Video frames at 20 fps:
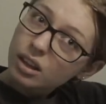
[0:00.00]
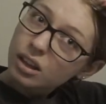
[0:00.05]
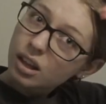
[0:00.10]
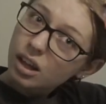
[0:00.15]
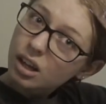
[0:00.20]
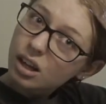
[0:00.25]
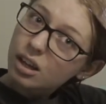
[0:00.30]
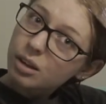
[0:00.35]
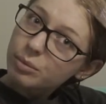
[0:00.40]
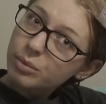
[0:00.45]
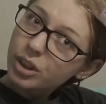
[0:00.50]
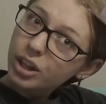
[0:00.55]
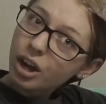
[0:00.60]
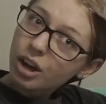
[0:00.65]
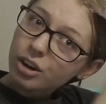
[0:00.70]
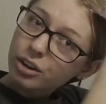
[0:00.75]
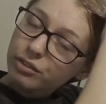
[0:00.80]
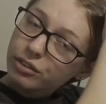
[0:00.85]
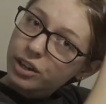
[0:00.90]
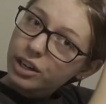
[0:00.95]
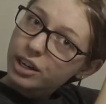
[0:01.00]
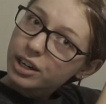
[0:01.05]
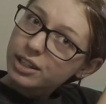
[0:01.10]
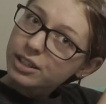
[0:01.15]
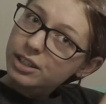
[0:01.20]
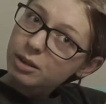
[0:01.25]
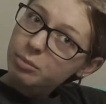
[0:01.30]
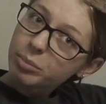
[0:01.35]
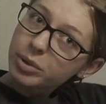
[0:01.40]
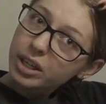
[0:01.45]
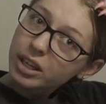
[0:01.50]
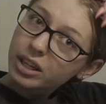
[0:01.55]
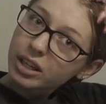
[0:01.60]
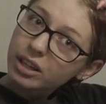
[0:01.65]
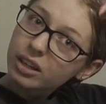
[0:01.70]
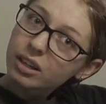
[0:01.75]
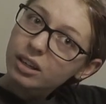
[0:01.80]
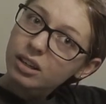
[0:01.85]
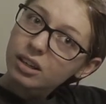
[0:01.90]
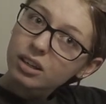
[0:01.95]
um, the auto fair is a
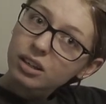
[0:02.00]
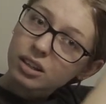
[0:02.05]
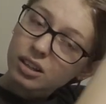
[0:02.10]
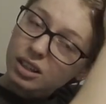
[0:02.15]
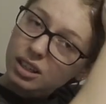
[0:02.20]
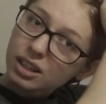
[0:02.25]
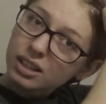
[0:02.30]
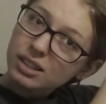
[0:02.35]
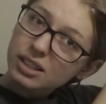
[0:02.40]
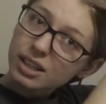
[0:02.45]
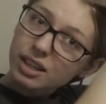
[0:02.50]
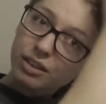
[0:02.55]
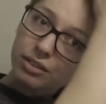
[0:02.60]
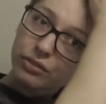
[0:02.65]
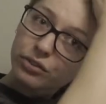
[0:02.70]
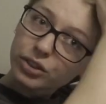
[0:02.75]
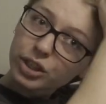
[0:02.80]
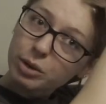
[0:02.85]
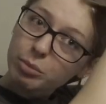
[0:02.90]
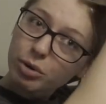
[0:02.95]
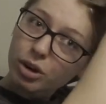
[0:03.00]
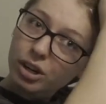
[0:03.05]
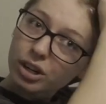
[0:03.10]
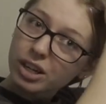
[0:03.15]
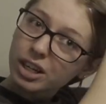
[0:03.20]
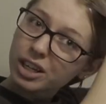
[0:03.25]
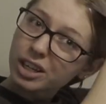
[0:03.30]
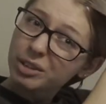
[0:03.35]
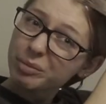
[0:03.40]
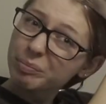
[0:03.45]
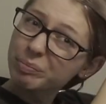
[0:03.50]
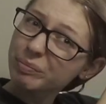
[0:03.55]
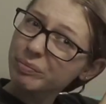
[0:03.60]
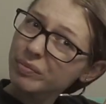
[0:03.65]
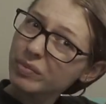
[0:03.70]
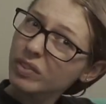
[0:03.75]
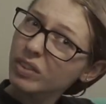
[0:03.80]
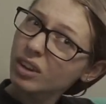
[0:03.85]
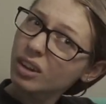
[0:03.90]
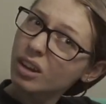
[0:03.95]
big, it's like a flea market,
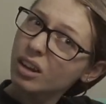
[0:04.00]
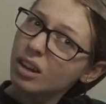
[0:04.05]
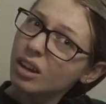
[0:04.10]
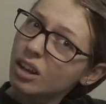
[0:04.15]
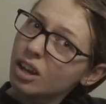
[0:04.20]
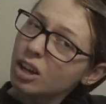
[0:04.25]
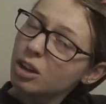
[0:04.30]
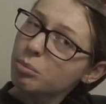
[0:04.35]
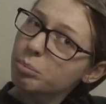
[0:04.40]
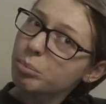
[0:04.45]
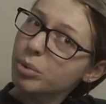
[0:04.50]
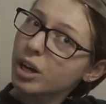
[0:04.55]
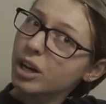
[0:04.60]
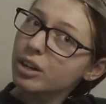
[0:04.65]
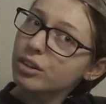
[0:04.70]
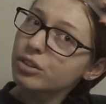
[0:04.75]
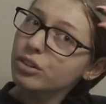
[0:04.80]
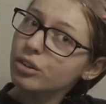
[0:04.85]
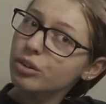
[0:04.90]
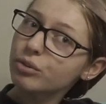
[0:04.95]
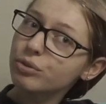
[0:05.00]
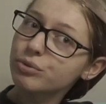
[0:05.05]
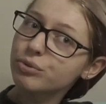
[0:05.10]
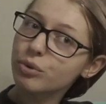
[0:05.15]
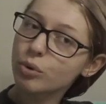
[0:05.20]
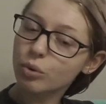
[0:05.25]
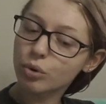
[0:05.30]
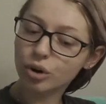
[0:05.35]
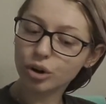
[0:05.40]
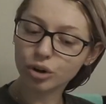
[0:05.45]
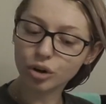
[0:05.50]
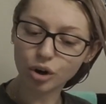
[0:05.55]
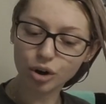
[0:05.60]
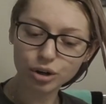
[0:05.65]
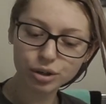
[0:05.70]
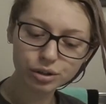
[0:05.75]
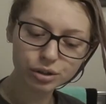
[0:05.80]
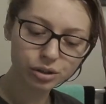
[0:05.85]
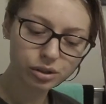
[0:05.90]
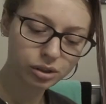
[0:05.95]
but for
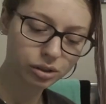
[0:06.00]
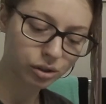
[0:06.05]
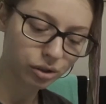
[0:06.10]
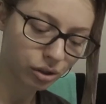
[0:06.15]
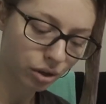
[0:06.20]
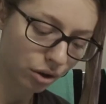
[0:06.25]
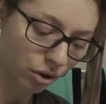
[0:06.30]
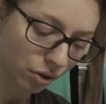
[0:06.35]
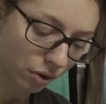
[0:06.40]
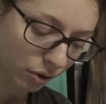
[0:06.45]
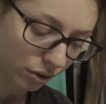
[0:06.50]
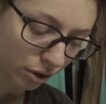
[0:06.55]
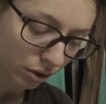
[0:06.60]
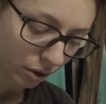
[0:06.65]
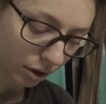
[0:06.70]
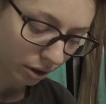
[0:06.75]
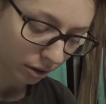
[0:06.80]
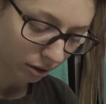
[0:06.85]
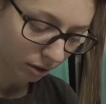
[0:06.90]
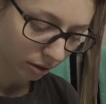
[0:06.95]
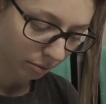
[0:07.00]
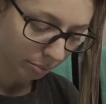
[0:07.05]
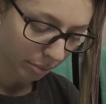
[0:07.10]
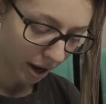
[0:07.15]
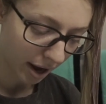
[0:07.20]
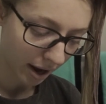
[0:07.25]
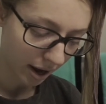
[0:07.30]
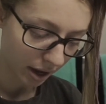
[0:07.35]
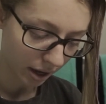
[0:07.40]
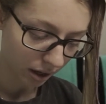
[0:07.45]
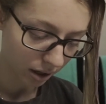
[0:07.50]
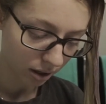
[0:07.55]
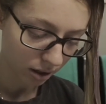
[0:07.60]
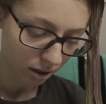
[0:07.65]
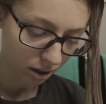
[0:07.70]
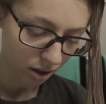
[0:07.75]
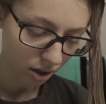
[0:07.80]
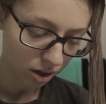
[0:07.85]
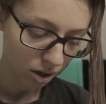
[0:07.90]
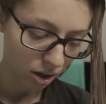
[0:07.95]
cars. So you can buy
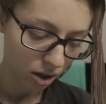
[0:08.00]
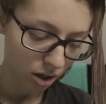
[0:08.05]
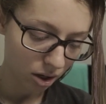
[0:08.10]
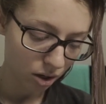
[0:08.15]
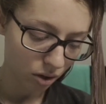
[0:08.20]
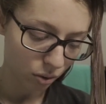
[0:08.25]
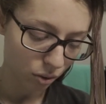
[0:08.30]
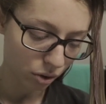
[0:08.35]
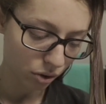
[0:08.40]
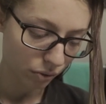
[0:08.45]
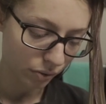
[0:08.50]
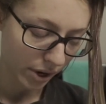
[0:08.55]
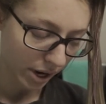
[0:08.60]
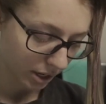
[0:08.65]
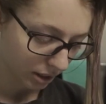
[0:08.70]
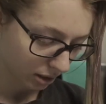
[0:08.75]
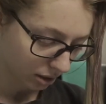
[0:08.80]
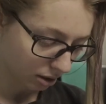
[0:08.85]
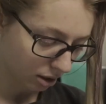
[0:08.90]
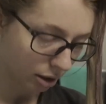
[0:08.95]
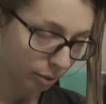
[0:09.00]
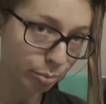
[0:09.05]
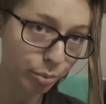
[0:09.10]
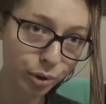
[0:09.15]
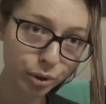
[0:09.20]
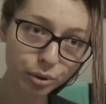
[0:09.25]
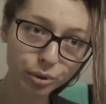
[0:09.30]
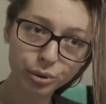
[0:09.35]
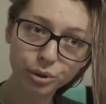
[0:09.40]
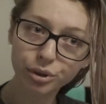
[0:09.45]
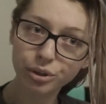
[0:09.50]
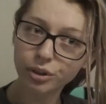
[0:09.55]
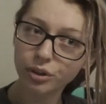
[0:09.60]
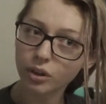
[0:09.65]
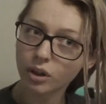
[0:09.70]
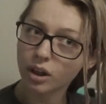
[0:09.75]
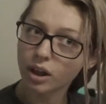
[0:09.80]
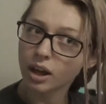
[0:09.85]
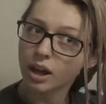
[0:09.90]
or rent a booth